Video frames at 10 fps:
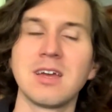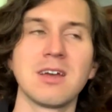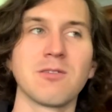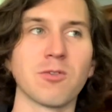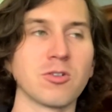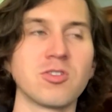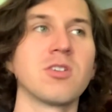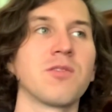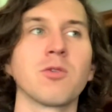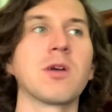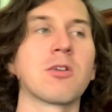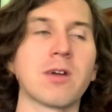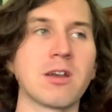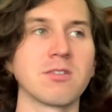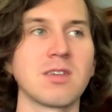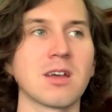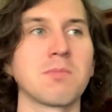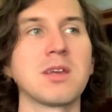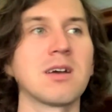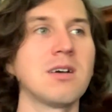version of the Winged Rhinos deck,
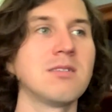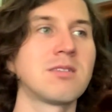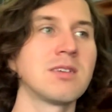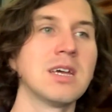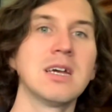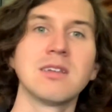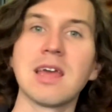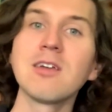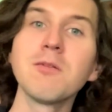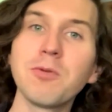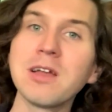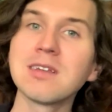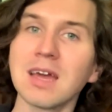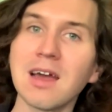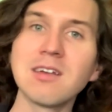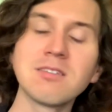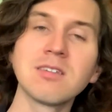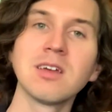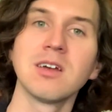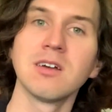because Tengu Plant
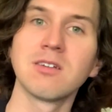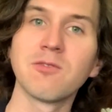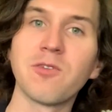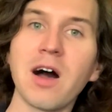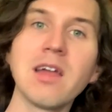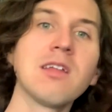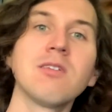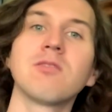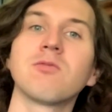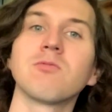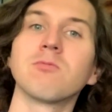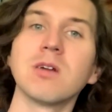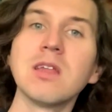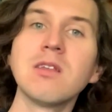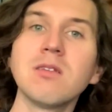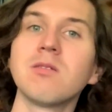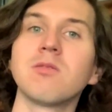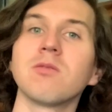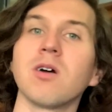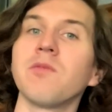has Divine
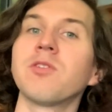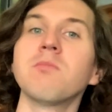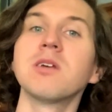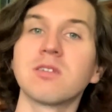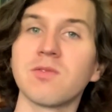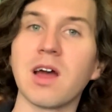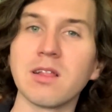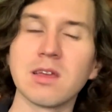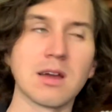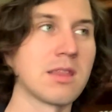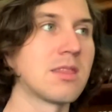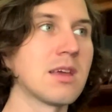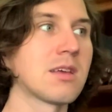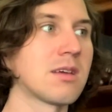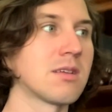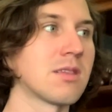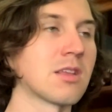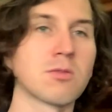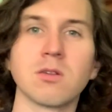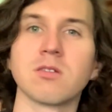Wind of the Mist Valley, I think
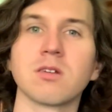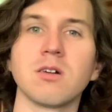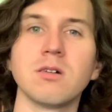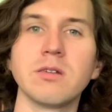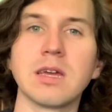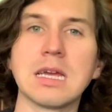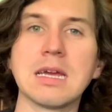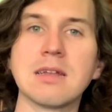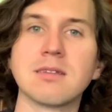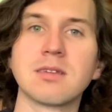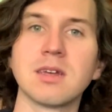that's what it's called, and